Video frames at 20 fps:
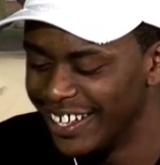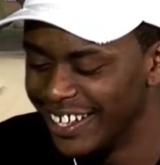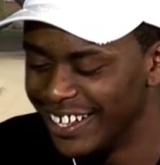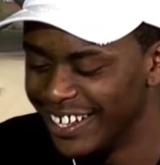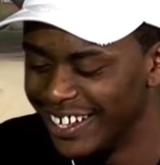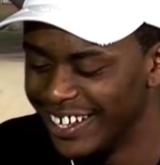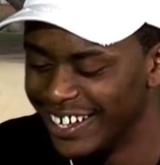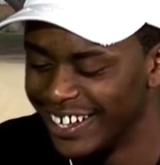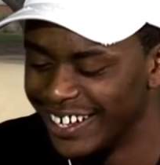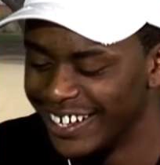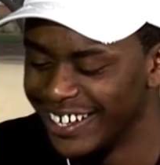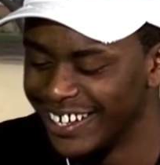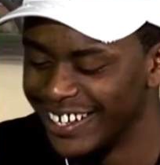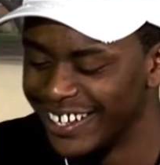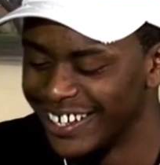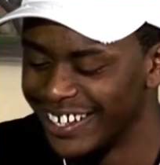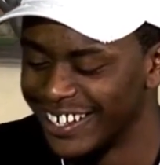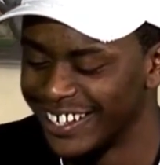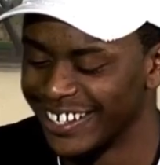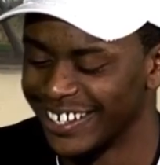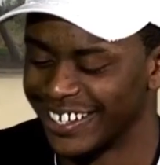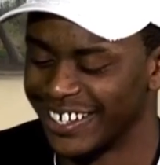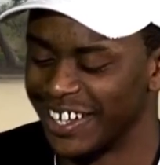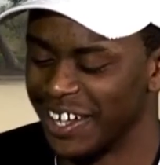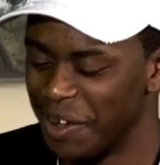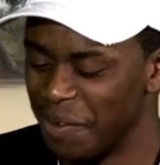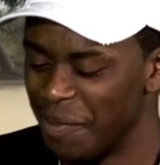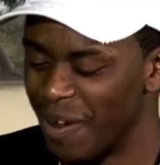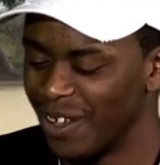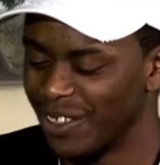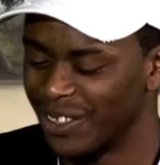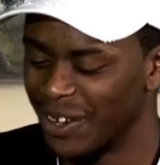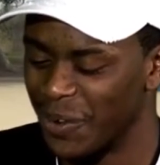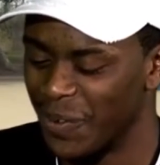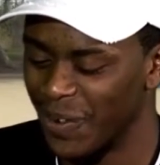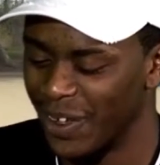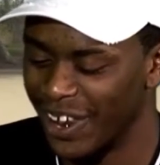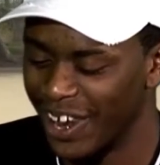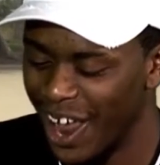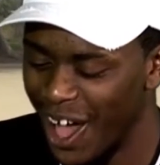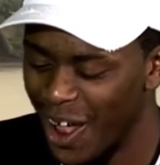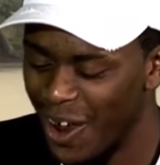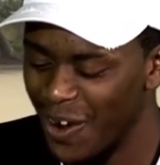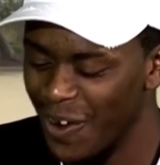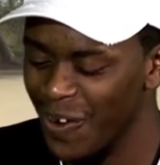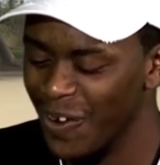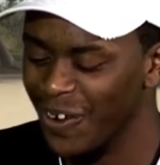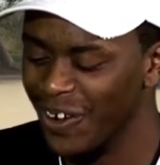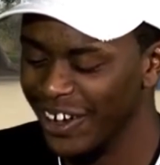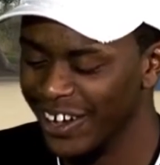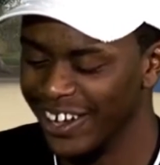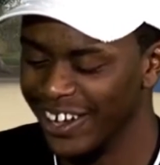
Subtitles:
Yeah. I'm out there with Lalo.